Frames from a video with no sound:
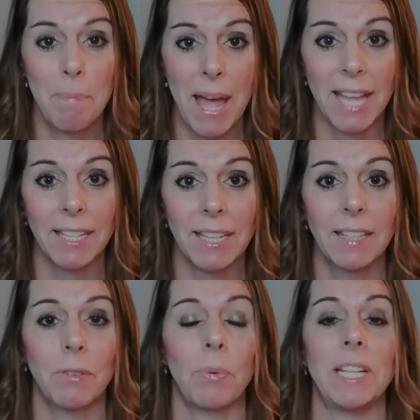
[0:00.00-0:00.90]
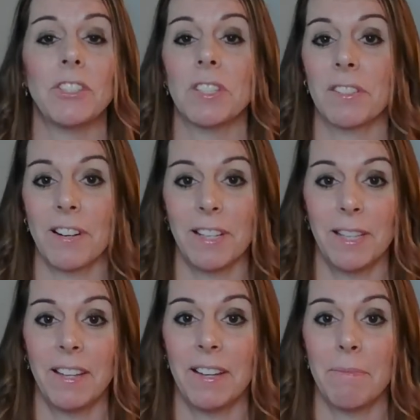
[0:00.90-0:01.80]
men. We just
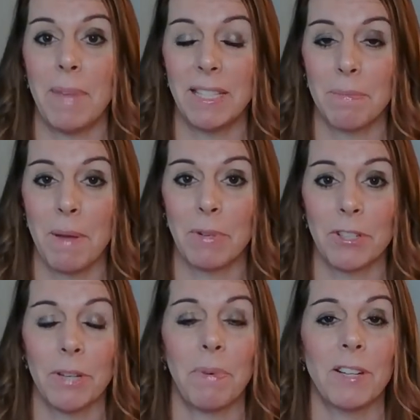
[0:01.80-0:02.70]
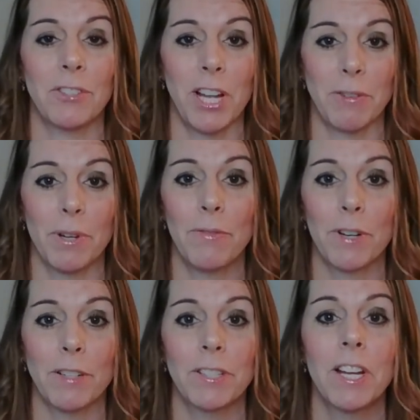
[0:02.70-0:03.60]
started the men's membership on January
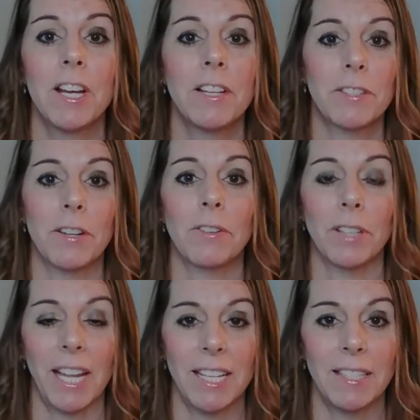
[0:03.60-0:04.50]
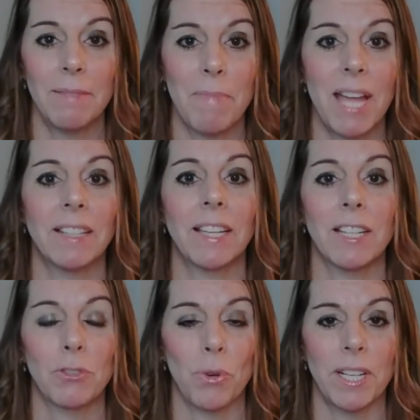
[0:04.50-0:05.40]
1st. So ladies and men
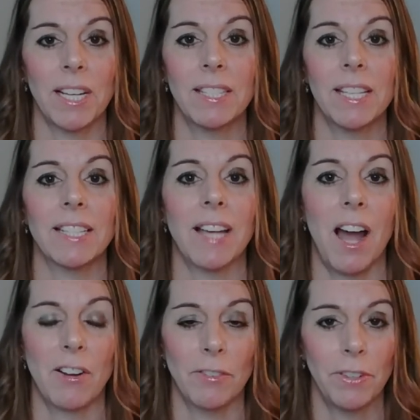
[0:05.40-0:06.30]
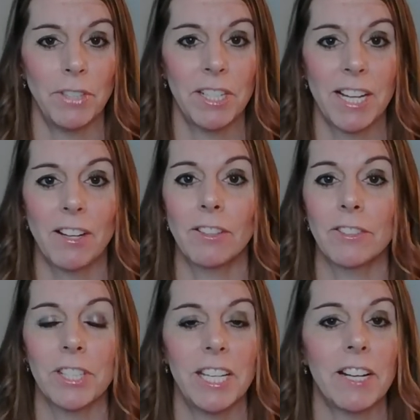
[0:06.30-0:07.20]
can join us. It's
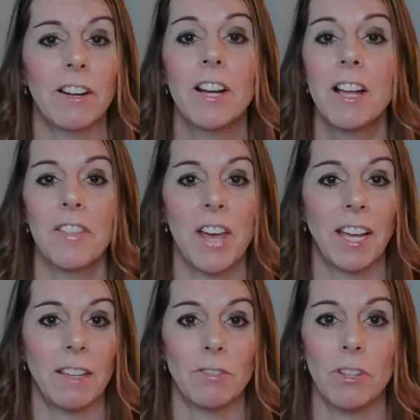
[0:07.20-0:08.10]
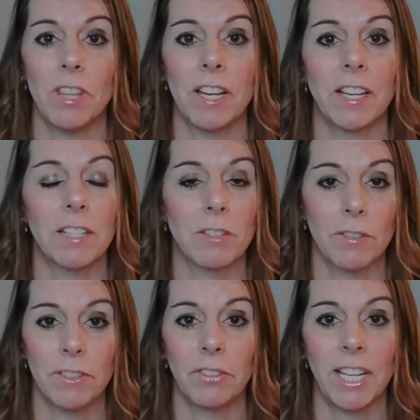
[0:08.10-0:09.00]
$159 a year. That gives you the
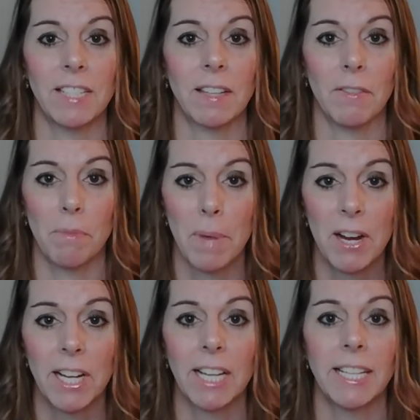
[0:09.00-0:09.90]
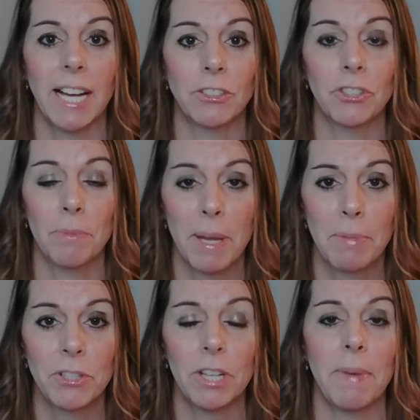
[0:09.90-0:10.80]
Conservative Ladies of America national
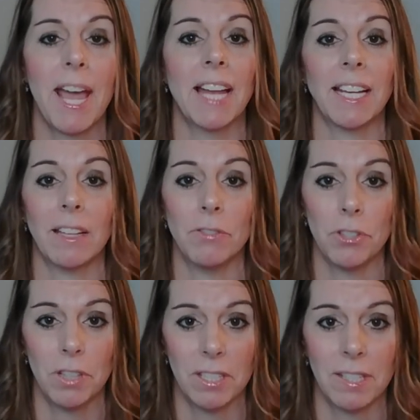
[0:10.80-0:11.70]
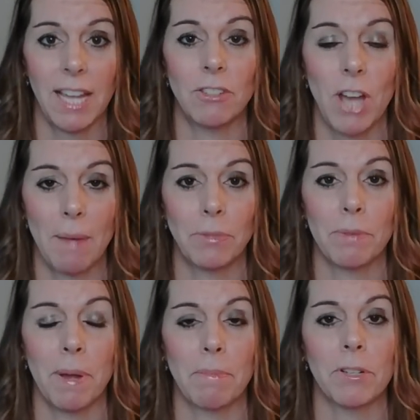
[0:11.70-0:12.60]
membership, and it gives you the state
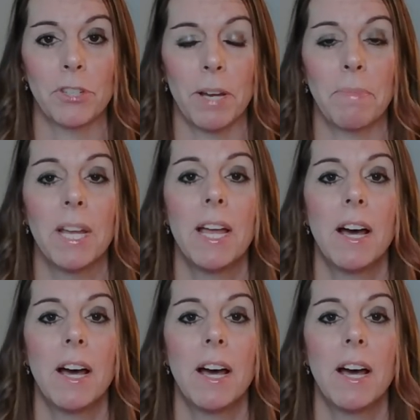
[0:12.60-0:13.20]
chapter membership.